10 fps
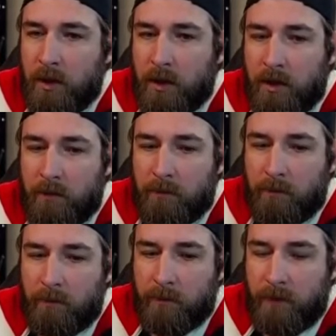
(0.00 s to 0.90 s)
um
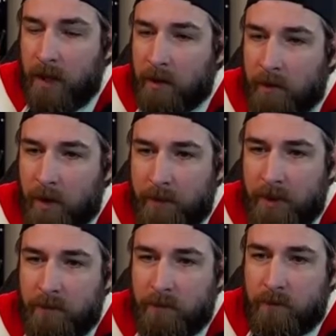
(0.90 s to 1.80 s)
yeah i
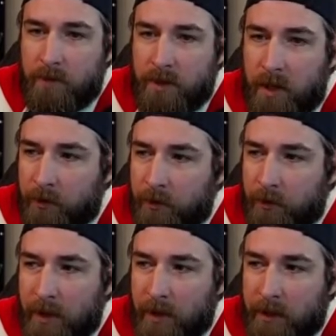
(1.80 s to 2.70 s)
mean stealth
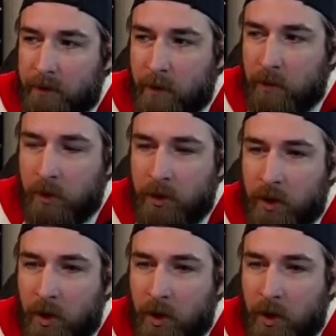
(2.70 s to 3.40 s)
right like uh,